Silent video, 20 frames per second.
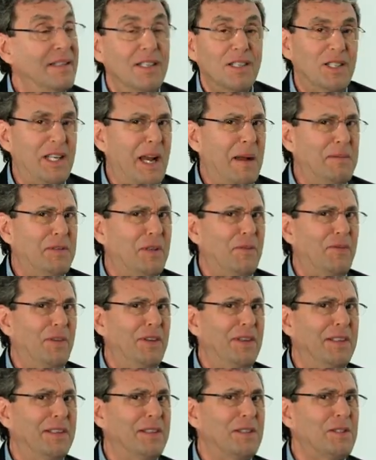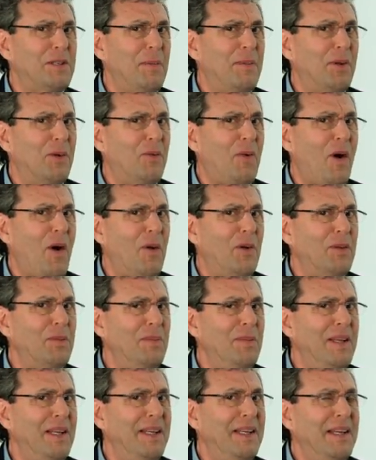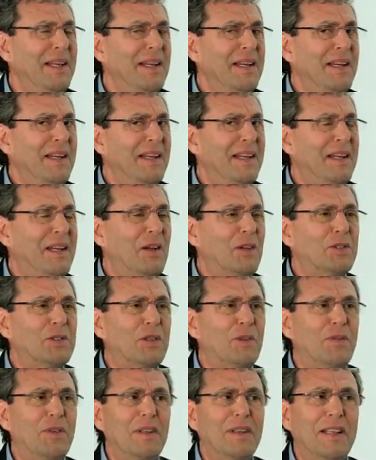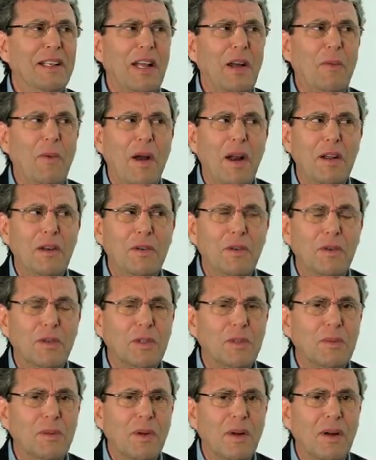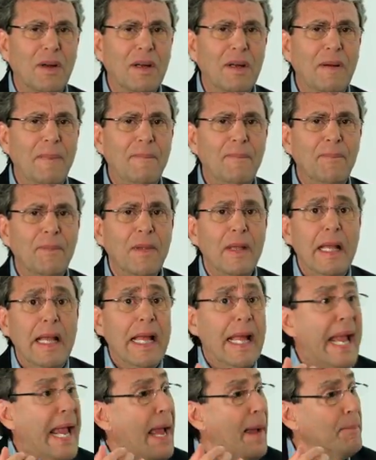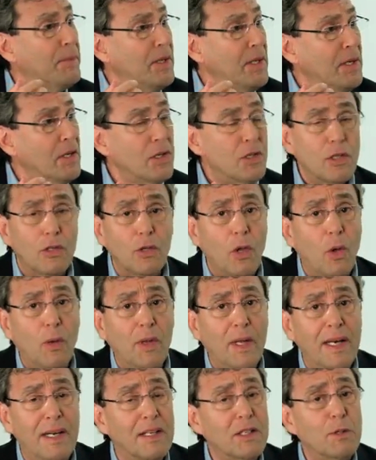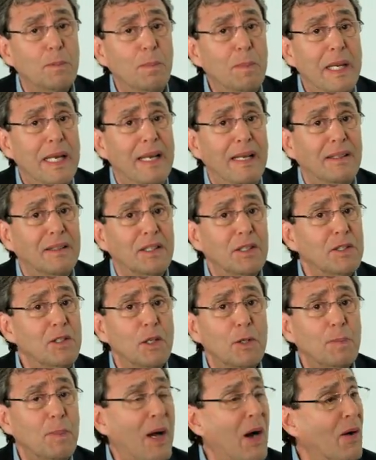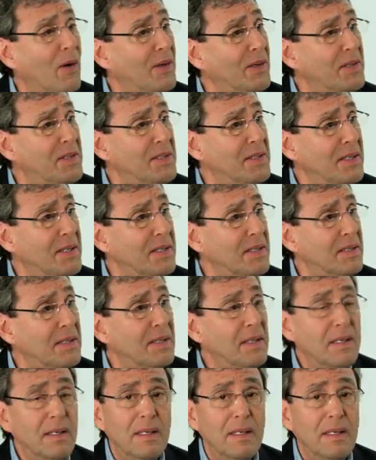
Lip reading: Shame's the feeling there's something wrong with me. Guilt's the feeling like what I do is wrong. Emptiness, loneliness, meaninglessness, powerlessness.